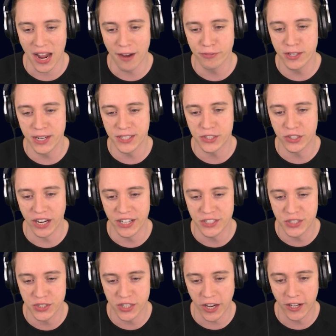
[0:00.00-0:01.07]
After this change,
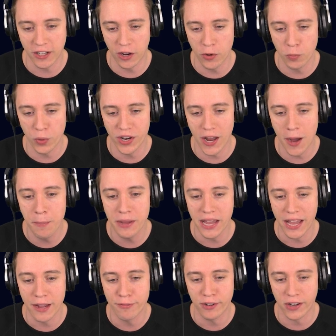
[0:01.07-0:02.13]
the Cyclone will now
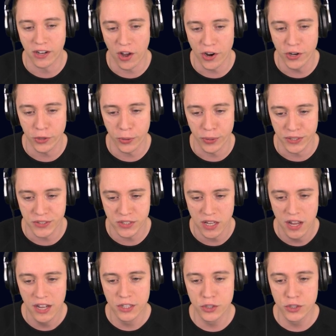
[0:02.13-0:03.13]
behave like other units,